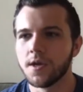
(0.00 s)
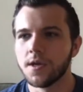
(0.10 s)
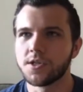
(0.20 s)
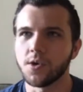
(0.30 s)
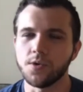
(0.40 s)

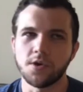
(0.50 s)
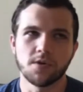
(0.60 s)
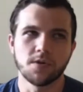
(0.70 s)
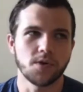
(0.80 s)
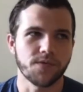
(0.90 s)
so
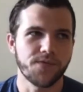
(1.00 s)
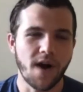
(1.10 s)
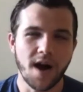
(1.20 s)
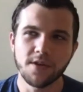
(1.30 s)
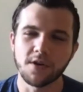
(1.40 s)
your your
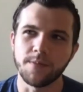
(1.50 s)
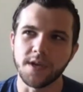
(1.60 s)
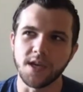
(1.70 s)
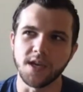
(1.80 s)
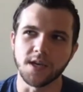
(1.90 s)
father
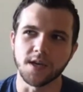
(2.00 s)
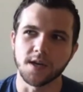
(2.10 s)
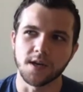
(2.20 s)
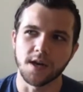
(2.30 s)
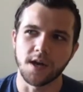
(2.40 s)
being
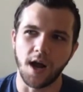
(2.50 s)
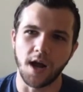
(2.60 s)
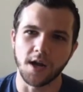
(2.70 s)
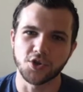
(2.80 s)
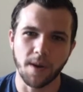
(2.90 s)

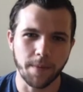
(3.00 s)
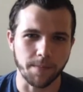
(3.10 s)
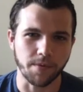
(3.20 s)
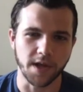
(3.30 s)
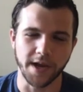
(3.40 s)
a
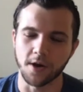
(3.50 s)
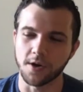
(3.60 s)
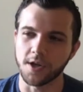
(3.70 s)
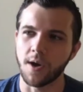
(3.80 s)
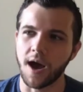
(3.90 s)
trumpet player,
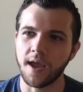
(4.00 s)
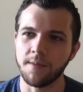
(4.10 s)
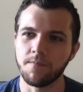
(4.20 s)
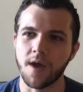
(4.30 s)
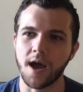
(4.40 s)
you know,
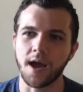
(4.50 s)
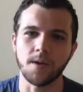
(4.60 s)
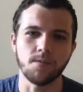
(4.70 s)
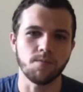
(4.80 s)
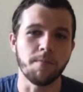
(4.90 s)
I
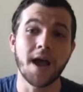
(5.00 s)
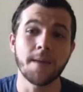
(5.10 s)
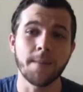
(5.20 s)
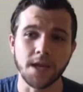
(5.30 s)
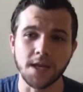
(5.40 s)
I my
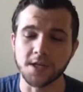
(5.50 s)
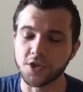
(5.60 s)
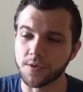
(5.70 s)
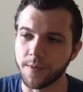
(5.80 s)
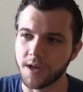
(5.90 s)
main
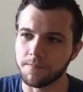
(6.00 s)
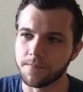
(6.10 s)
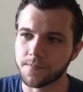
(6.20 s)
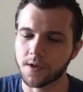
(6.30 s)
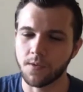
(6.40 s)
instrument,
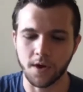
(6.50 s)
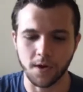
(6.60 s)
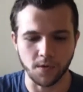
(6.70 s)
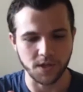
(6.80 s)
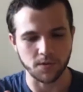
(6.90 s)
well, it
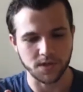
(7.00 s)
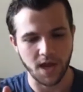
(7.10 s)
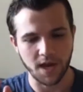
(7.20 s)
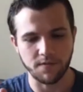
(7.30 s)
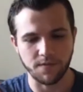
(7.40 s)
was it was
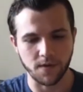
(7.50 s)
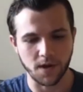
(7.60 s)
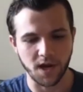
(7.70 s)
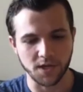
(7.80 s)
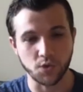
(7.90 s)
kind of
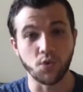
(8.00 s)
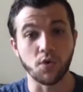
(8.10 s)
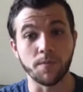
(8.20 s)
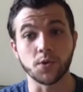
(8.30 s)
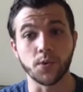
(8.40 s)
a
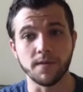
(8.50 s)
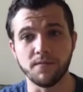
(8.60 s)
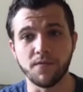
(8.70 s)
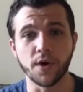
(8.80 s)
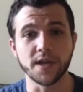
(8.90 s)
duel between
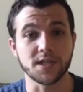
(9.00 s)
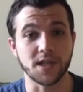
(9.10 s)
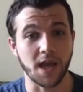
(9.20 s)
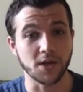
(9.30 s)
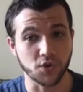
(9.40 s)
voice
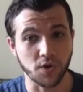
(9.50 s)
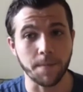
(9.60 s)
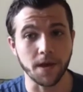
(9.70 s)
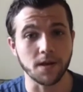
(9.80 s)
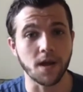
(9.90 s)
and
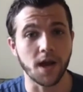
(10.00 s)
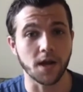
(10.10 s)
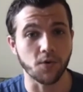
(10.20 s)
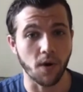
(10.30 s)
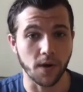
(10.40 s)
trumpet uh,
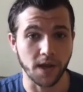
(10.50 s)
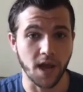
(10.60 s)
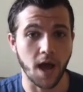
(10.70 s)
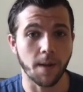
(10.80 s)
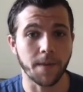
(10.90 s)
growing
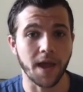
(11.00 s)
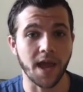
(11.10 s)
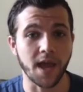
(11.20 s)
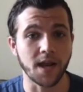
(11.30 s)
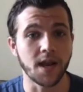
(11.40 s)
up,
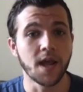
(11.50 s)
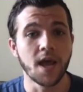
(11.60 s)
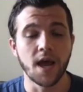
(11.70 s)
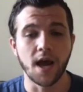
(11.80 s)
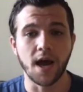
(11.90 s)
and
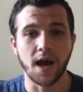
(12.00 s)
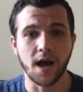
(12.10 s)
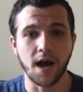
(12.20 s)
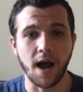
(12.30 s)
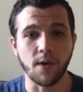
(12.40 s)
uh,
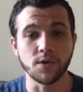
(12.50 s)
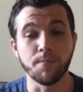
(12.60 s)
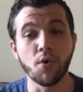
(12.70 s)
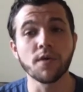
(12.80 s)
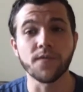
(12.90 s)
I was
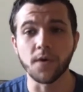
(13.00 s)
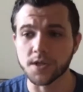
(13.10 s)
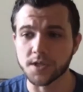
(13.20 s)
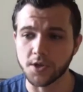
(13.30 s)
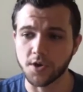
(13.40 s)
more
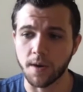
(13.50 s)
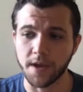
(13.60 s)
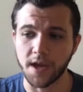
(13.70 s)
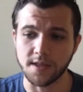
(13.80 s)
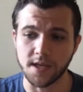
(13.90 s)
focused on
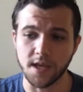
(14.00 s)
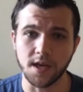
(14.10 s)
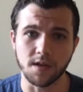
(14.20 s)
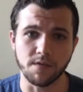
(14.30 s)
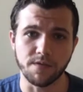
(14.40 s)
trumpet at the
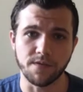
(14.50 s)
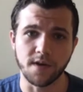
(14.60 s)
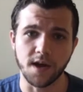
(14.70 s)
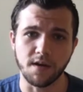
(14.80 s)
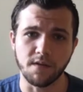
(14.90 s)
end of
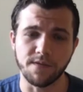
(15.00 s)
uh,